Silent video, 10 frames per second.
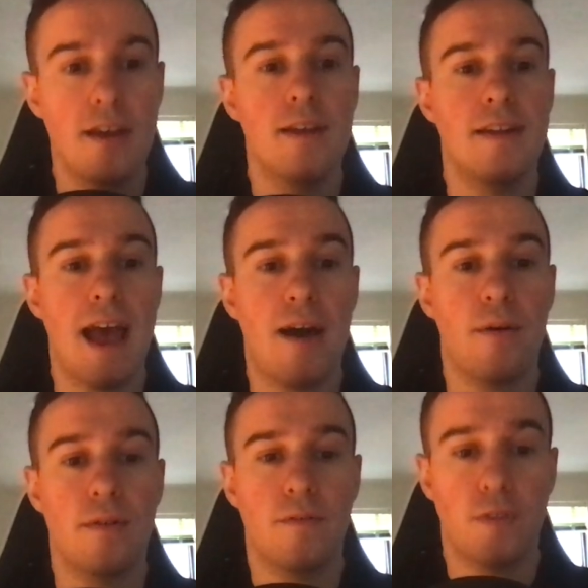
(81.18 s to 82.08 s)

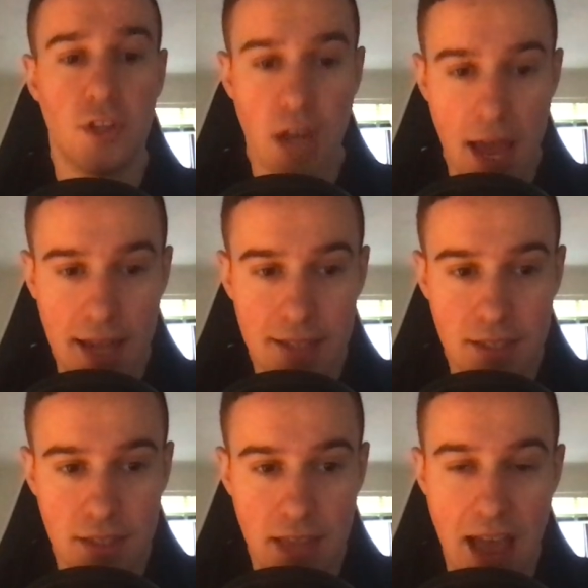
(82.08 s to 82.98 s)
Now, for the
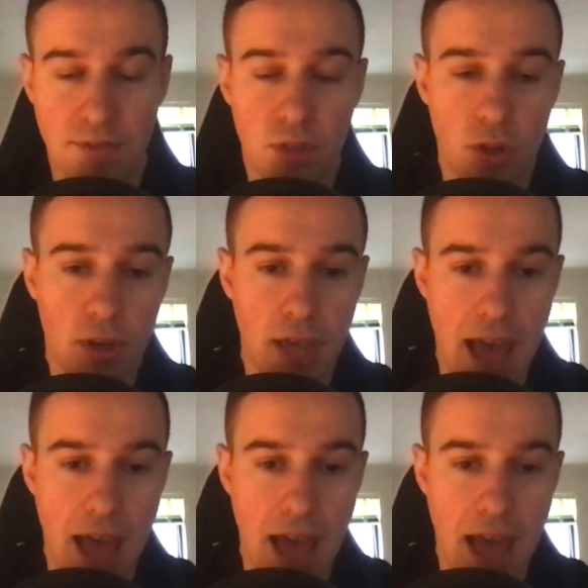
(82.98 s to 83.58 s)
Giants, they have to look